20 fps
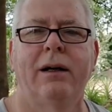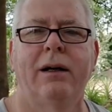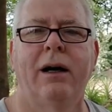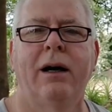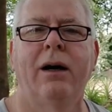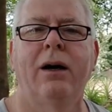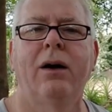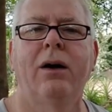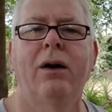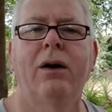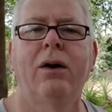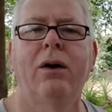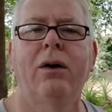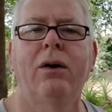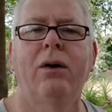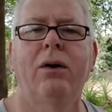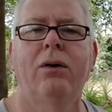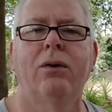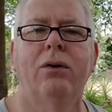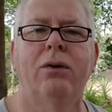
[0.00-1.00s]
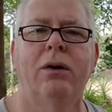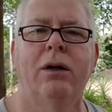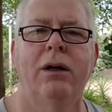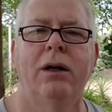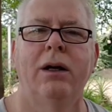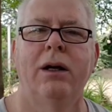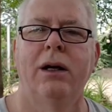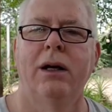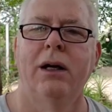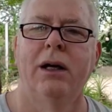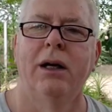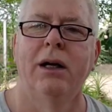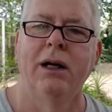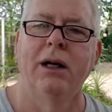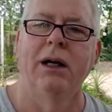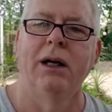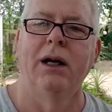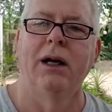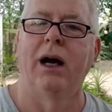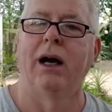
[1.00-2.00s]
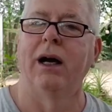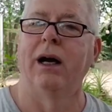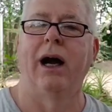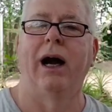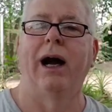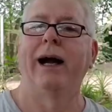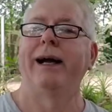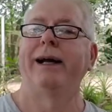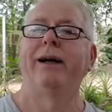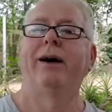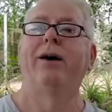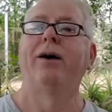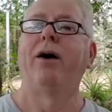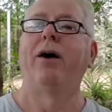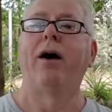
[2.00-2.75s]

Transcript: Oh, I know